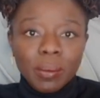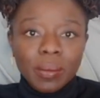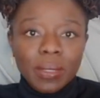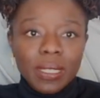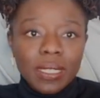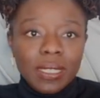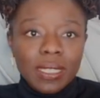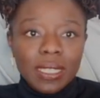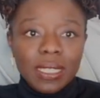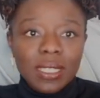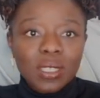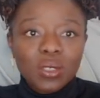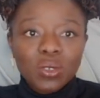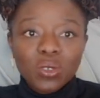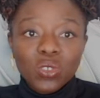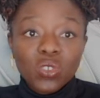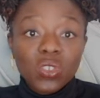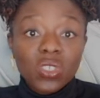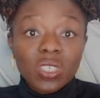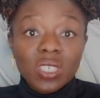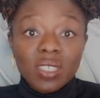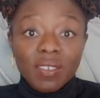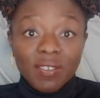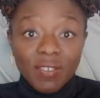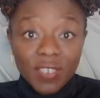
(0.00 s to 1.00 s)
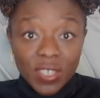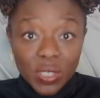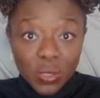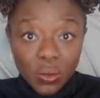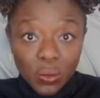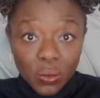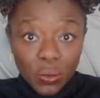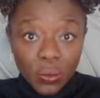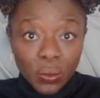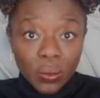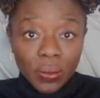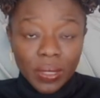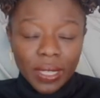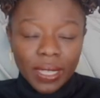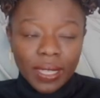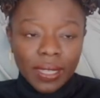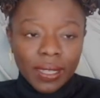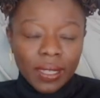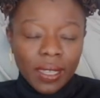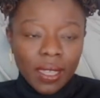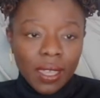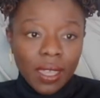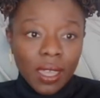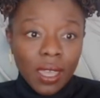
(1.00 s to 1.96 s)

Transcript: This is not just a physical thing.